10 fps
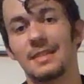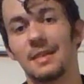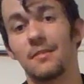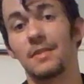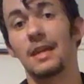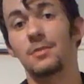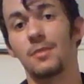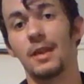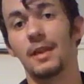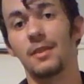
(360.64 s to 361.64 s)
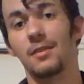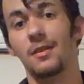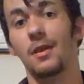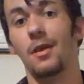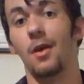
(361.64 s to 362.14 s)
of things we hear
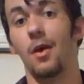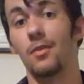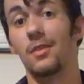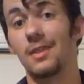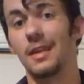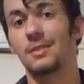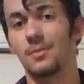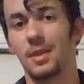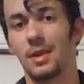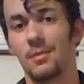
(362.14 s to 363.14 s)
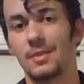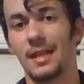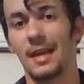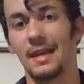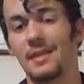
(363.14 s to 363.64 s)
are the things we're going to
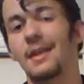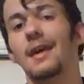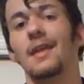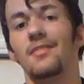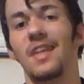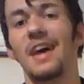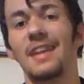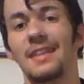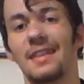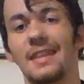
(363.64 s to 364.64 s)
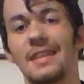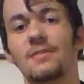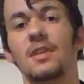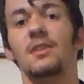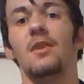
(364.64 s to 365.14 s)
retain. That leaves
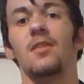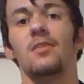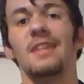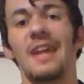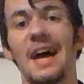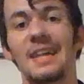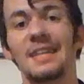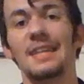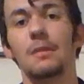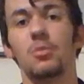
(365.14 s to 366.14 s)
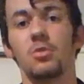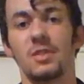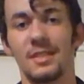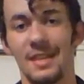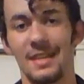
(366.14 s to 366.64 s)
another 90%
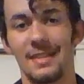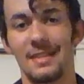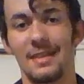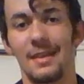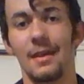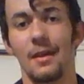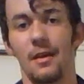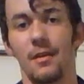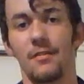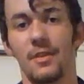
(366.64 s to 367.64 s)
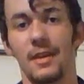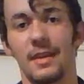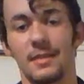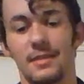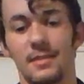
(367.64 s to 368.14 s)
of
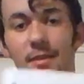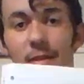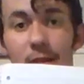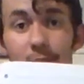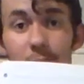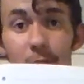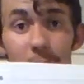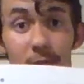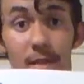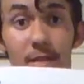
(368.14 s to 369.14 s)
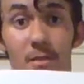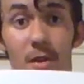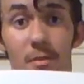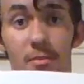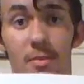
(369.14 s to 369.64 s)
things. These
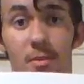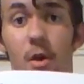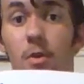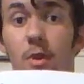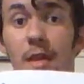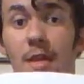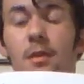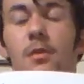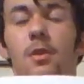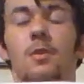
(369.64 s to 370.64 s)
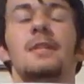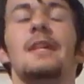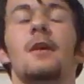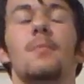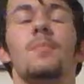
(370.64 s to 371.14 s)
notes are going to
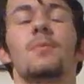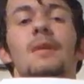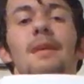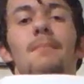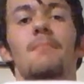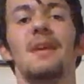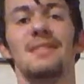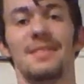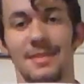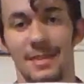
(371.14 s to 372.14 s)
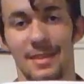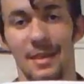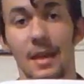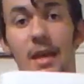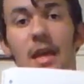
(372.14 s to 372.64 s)
help you immensely
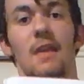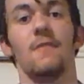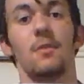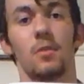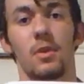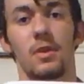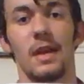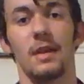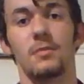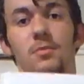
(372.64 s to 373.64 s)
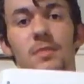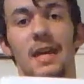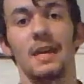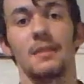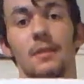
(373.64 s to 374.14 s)
if you learn how to
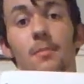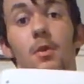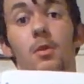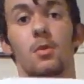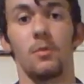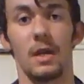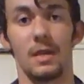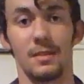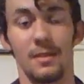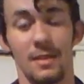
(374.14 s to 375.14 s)
take them correctly.